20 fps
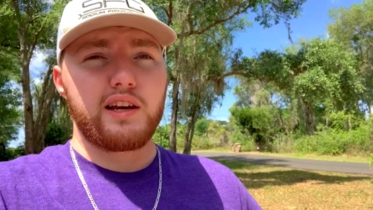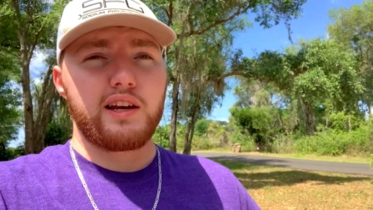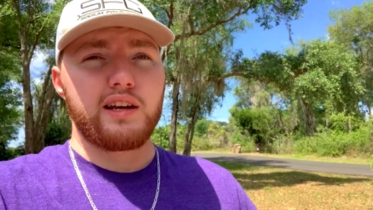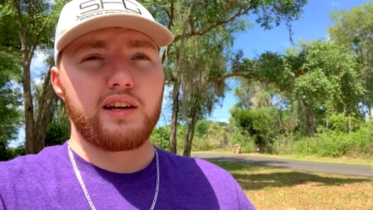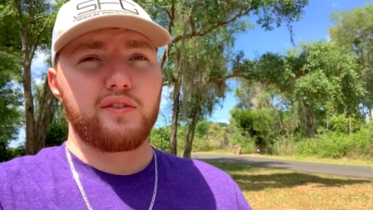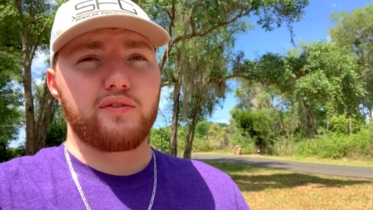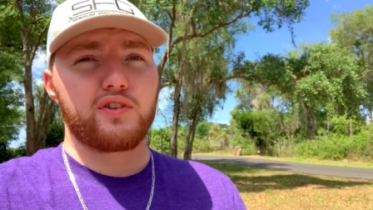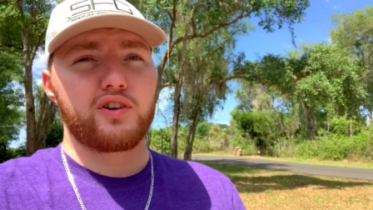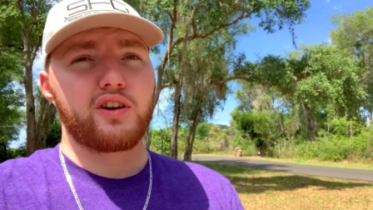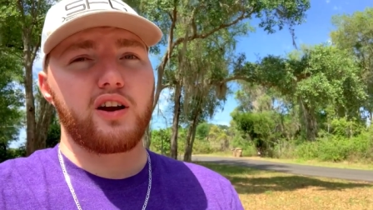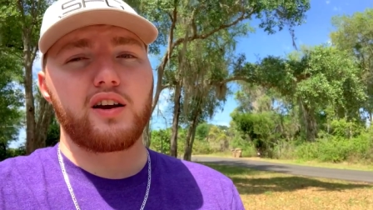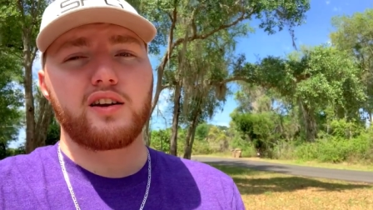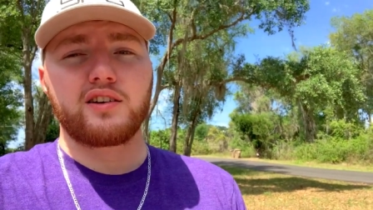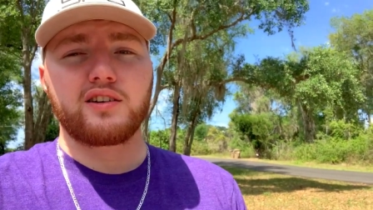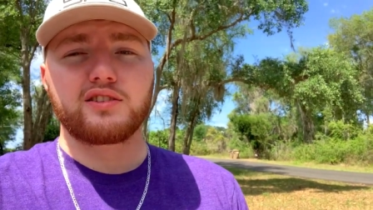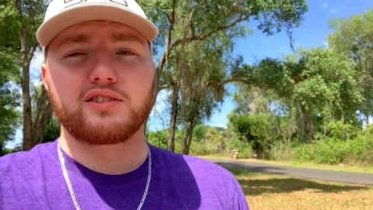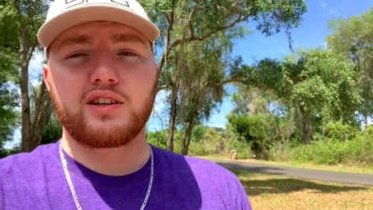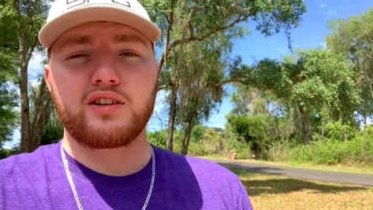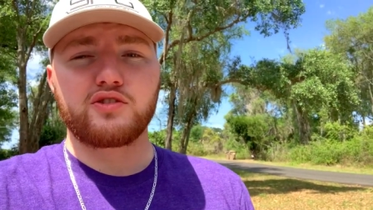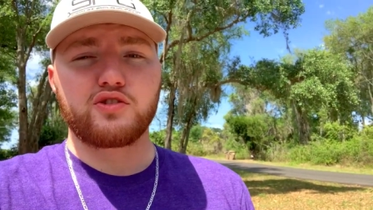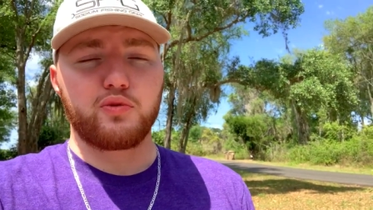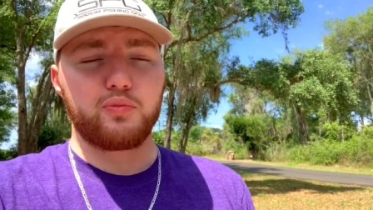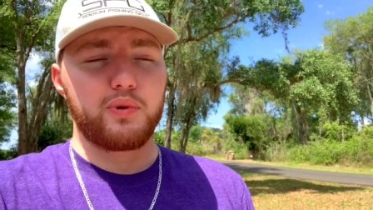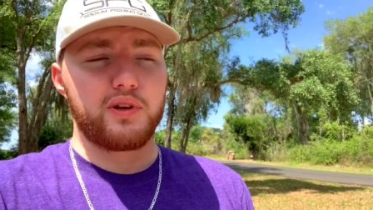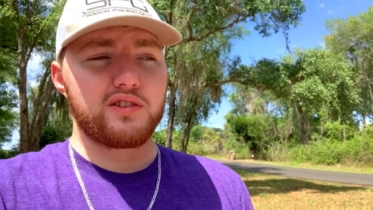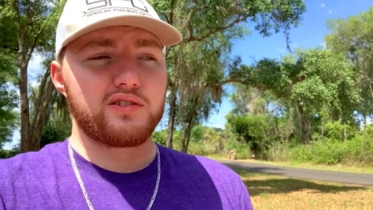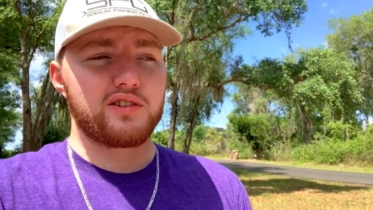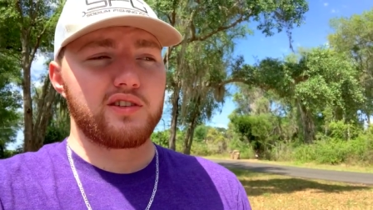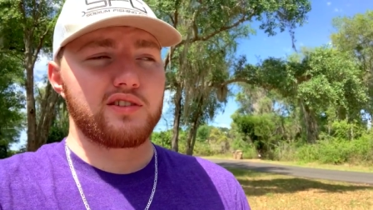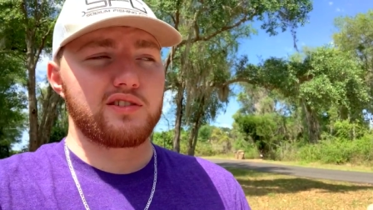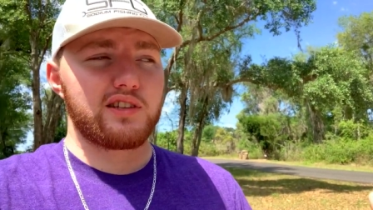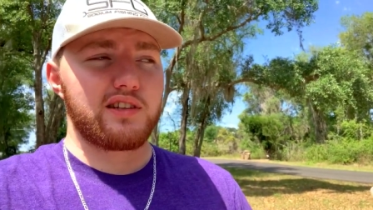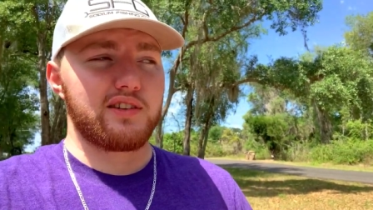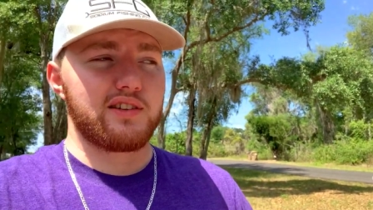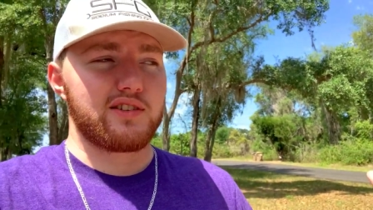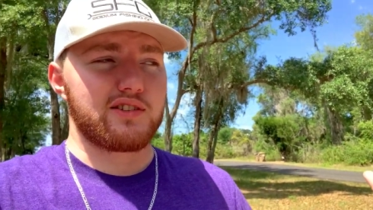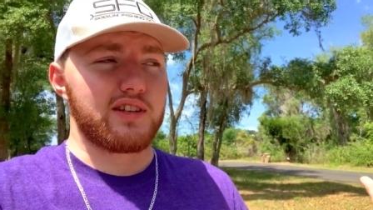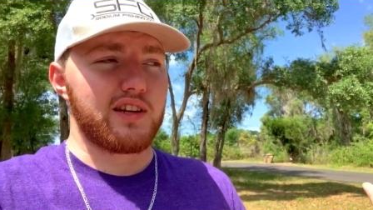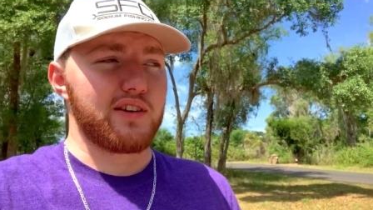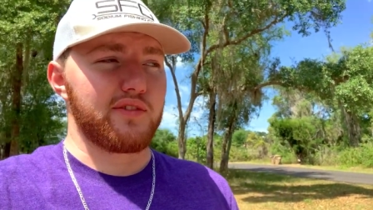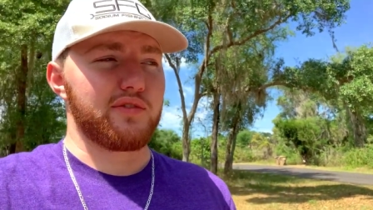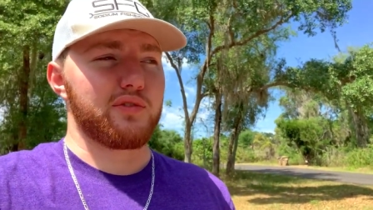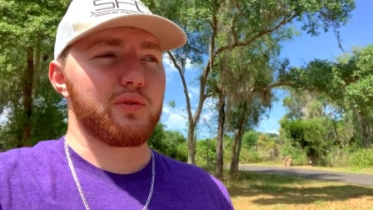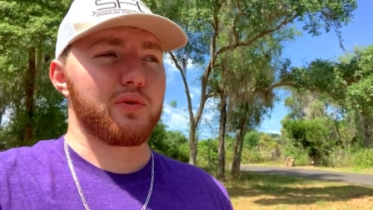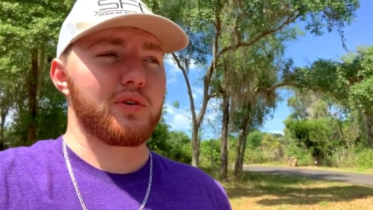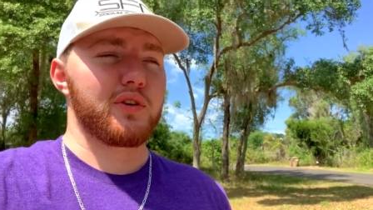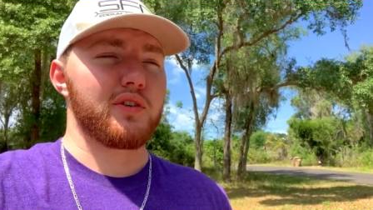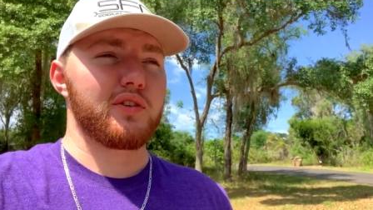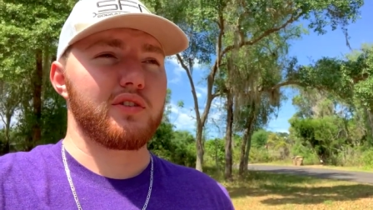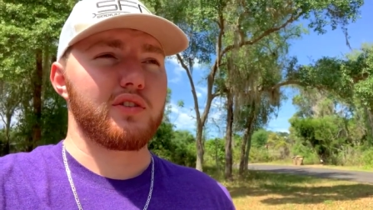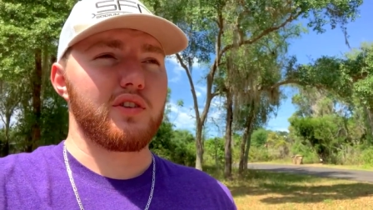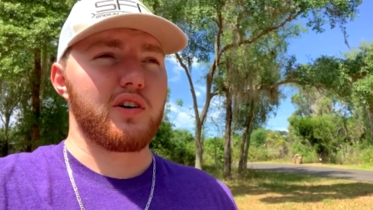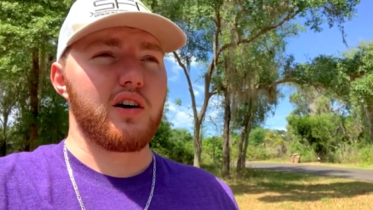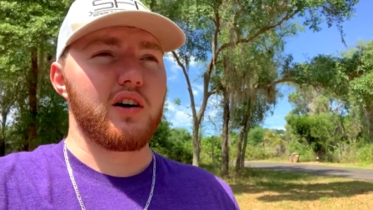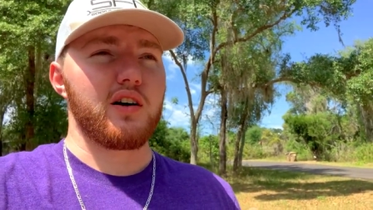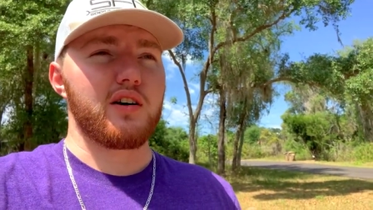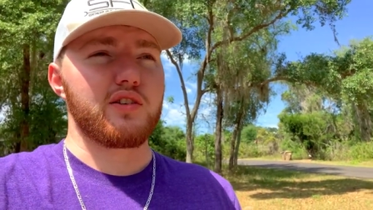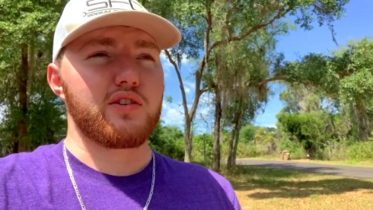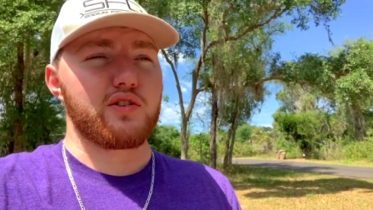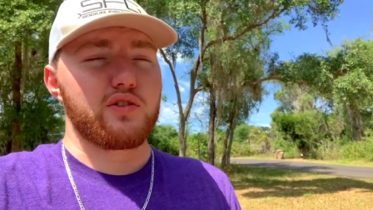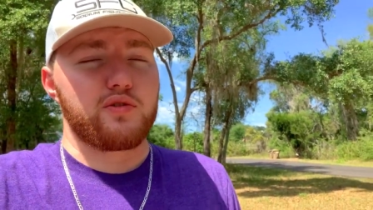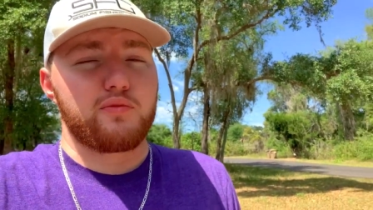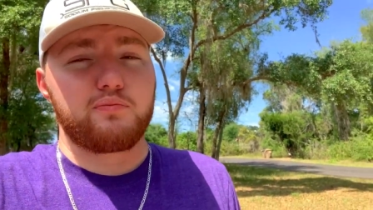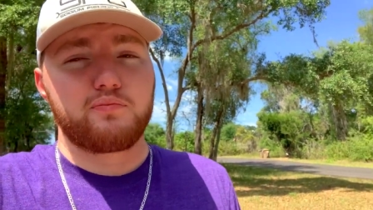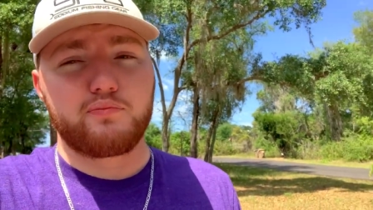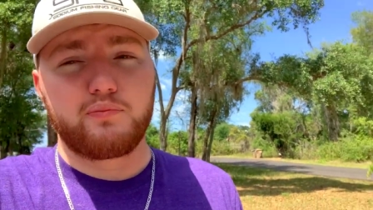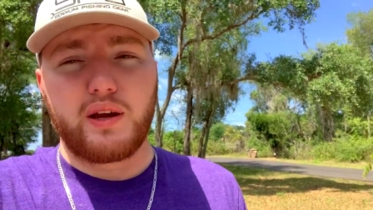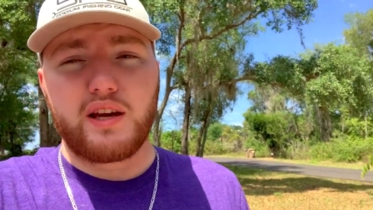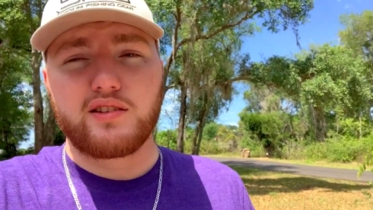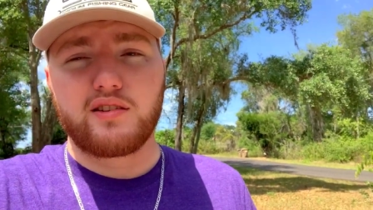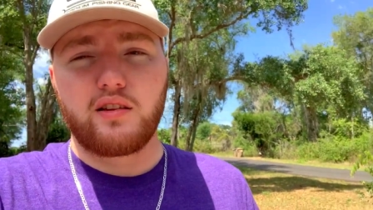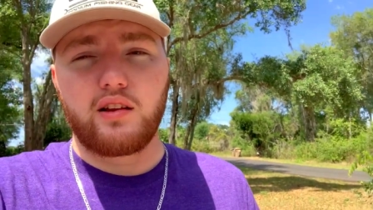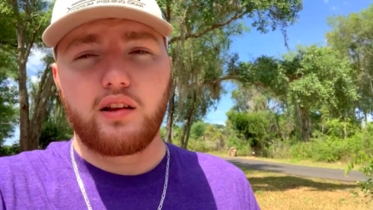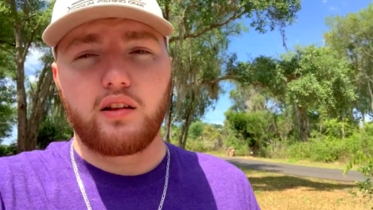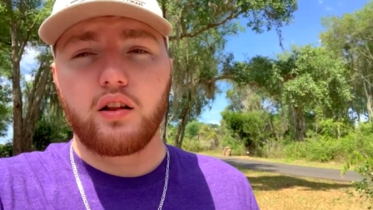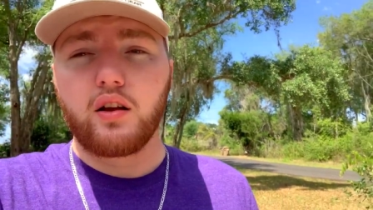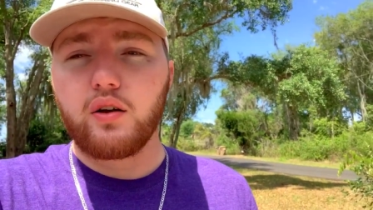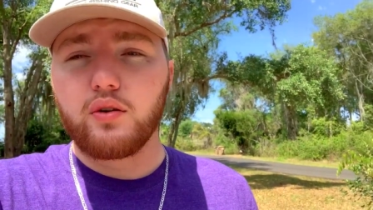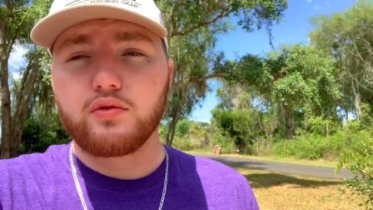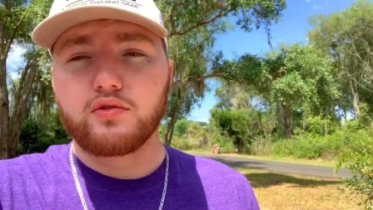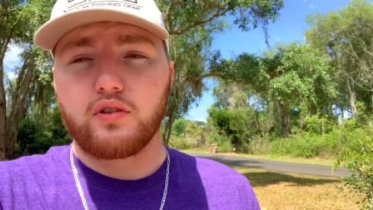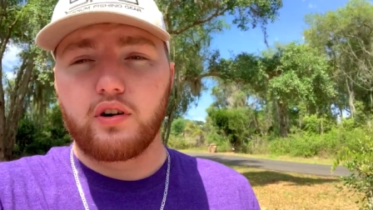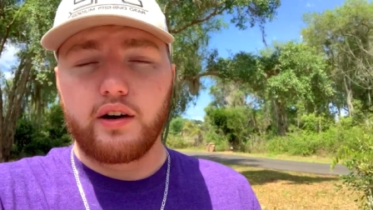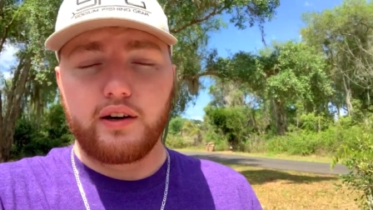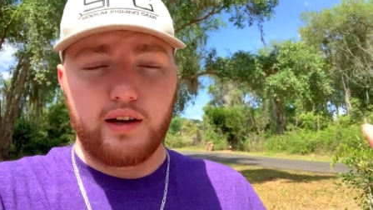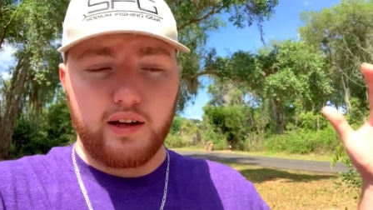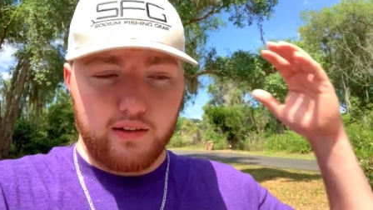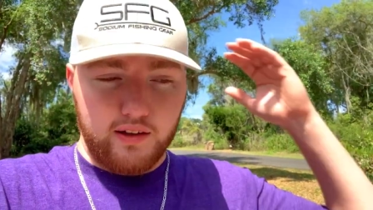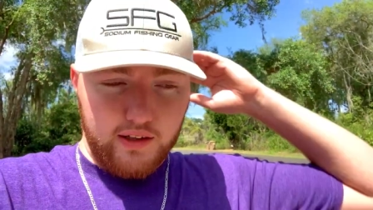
And if you're not an essential business in the state of Florida, uh, you're basically closed right now.